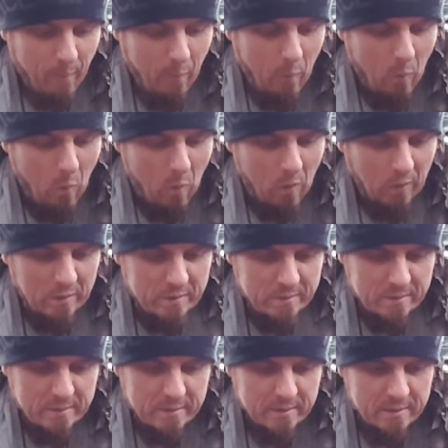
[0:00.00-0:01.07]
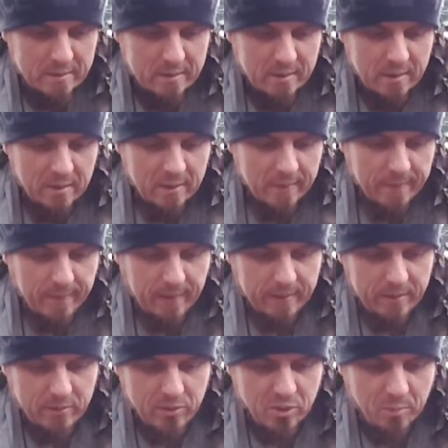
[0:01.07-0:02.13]
Cool.
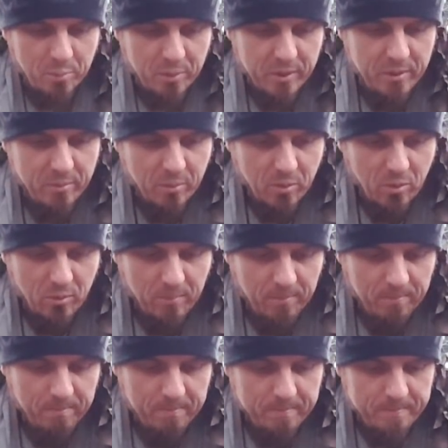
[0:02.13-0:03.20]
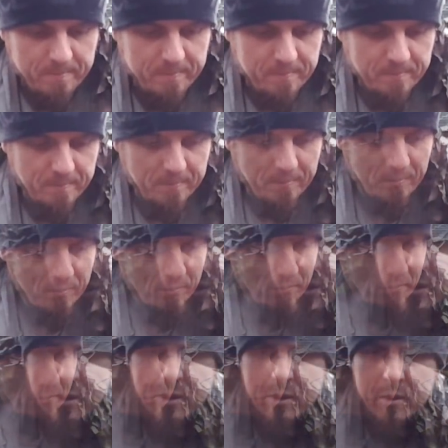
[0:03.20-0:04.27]
Handles are pretty warm.
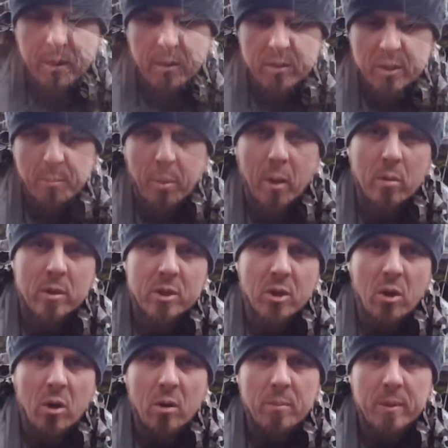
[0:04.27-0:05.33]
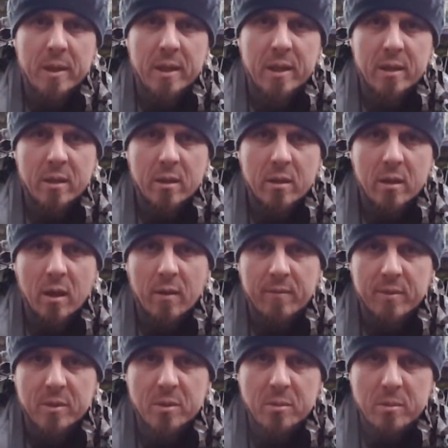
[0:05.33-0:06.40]
Now it's the Polish Army
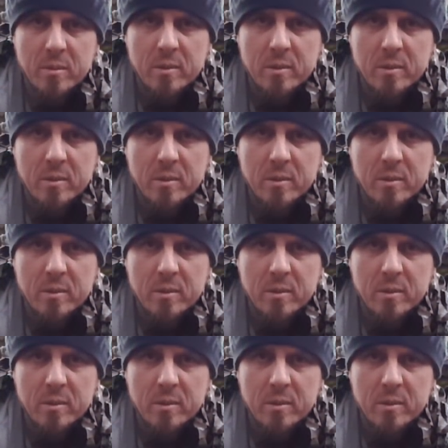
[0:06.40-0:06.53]
Lavu.